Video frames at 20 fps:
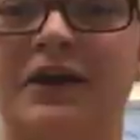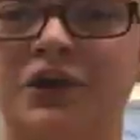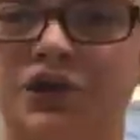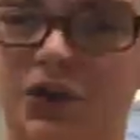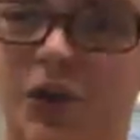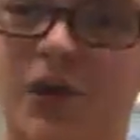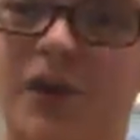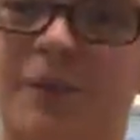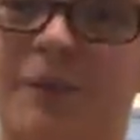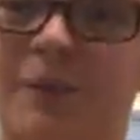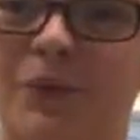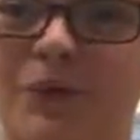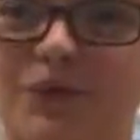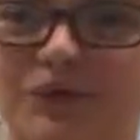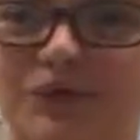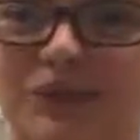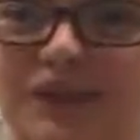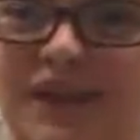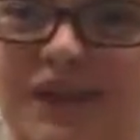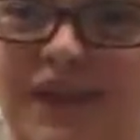enjoy it
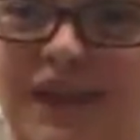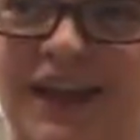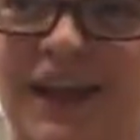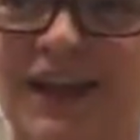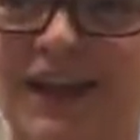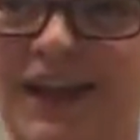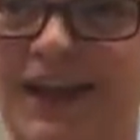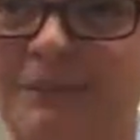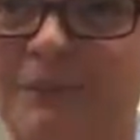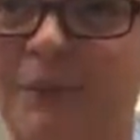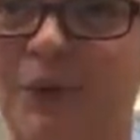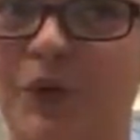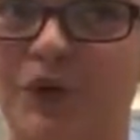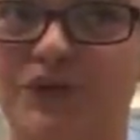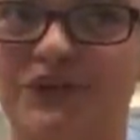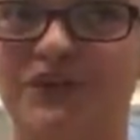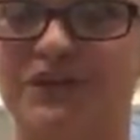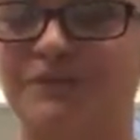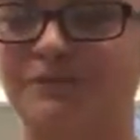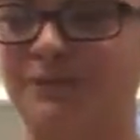more so that they can get
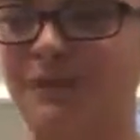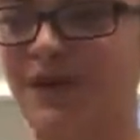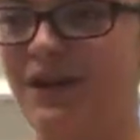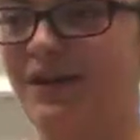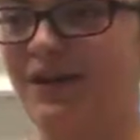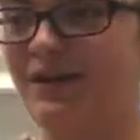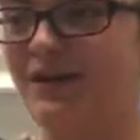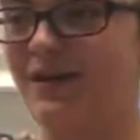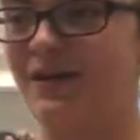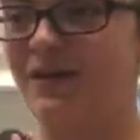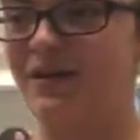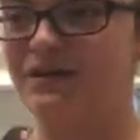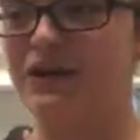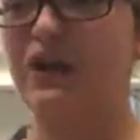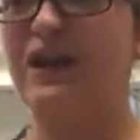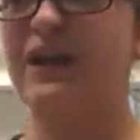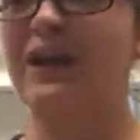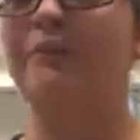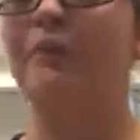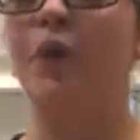more
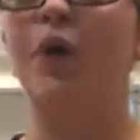so they get